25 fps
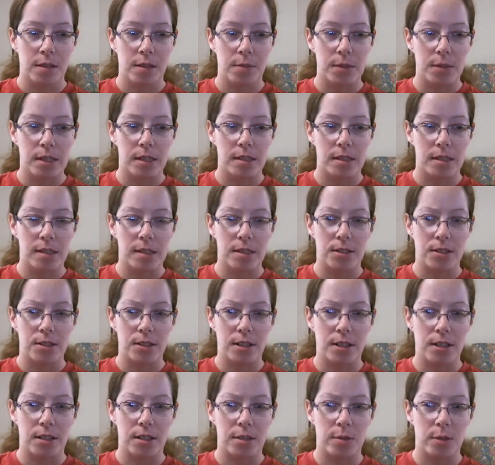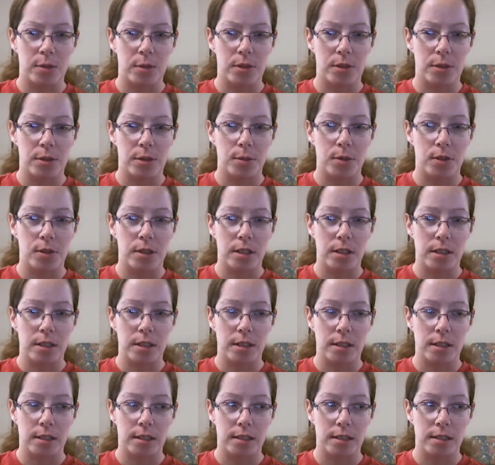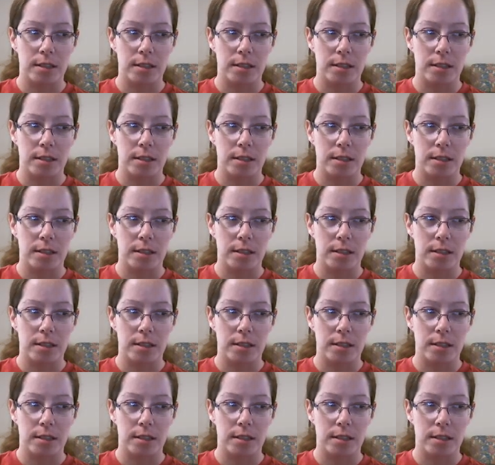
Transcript: man, this is turning out to be pretty boring.